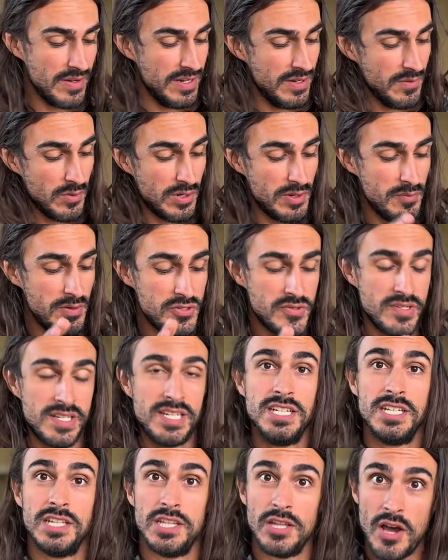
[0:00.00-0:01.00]
We're going to be drinking
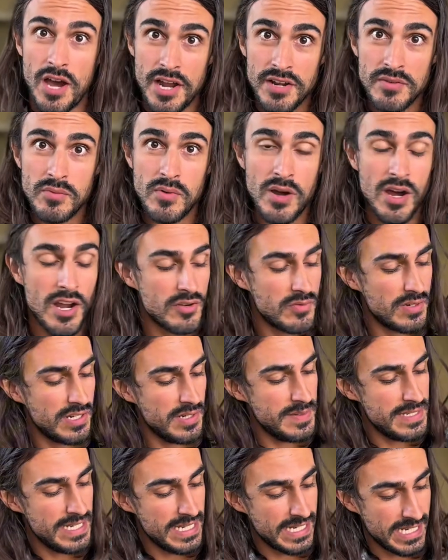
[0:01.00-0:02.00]
a lot of water, we're going to
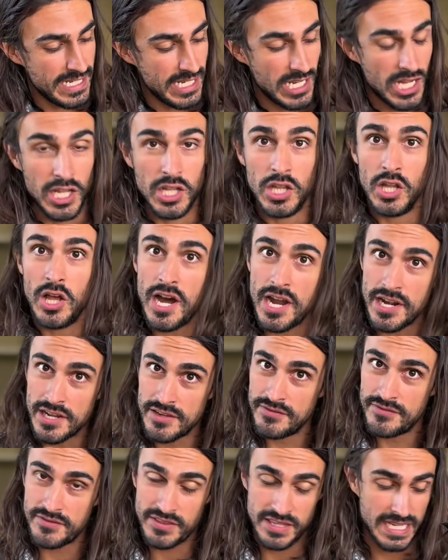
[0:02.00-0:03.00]
be taking a lot
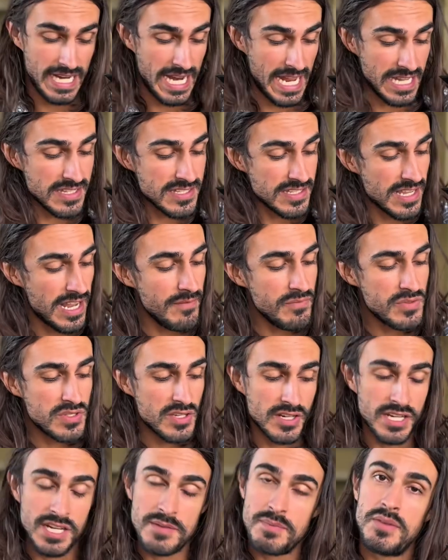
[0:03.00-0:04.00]
of the enzymes, they're
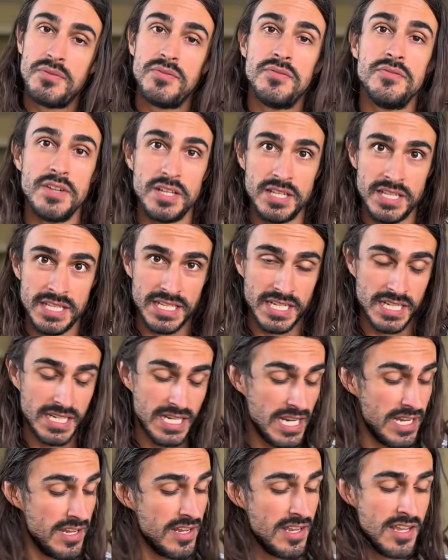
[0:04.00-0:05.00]
going to be filling the gut.